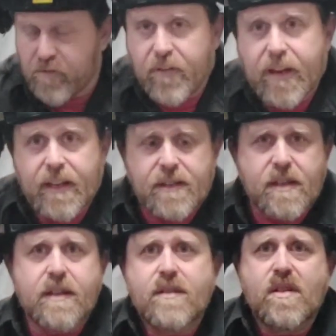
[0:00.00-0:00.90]
fans,
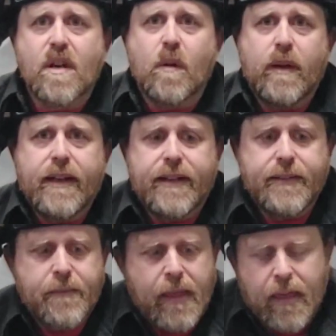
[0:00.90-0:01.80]
so
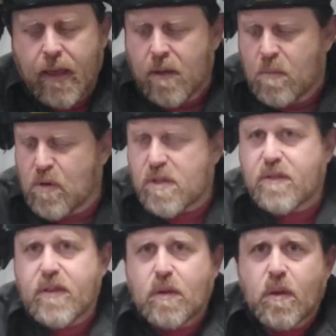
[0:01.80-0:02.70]
most
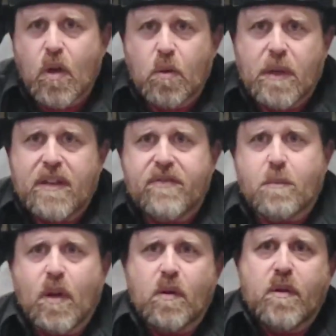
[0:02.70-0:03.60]
of you know me from
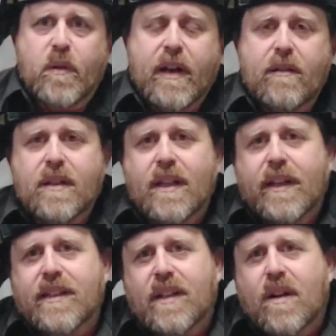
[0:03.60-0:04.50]
going around
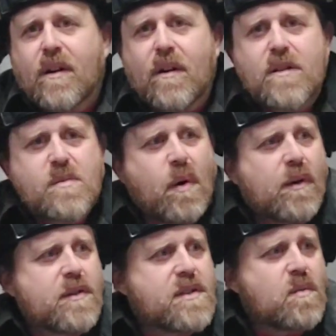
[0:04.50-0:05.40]
collecting cars,
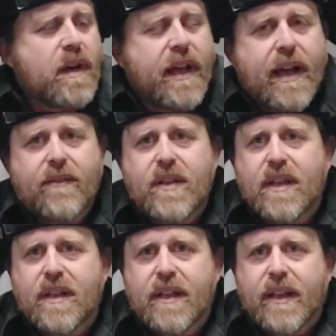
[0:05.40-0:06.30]
parts, what have you,
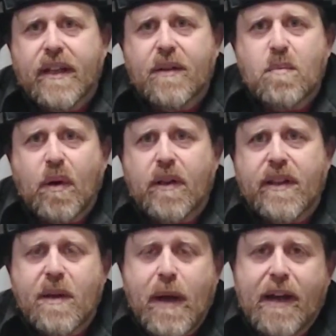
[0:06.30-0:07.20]
and parting
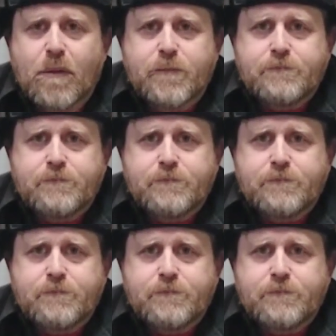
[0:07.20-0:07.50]
them out,